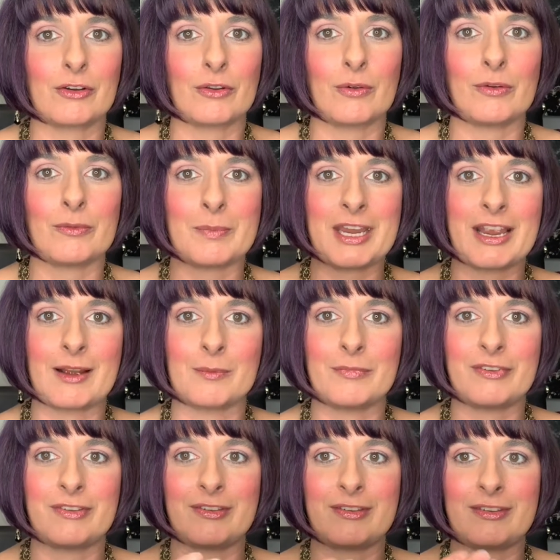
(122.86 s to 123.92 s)
clothes become
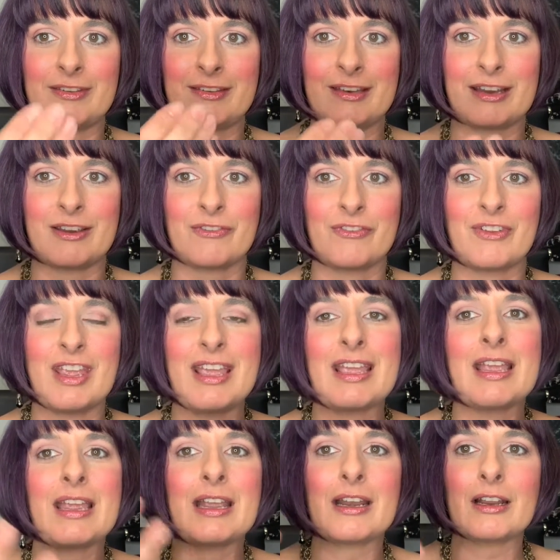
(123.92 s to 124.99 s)
stiff
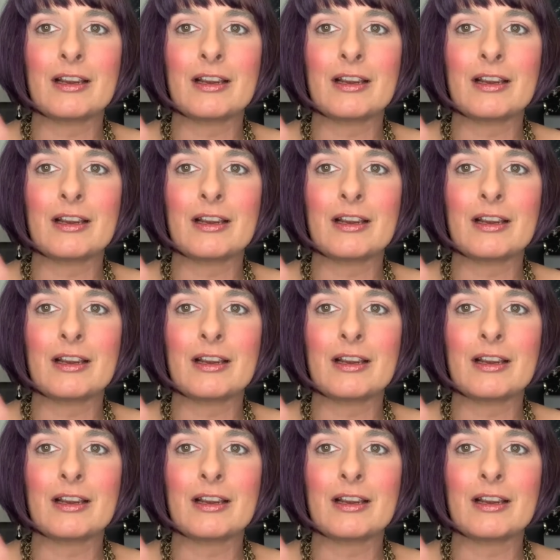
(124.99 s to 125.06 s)
and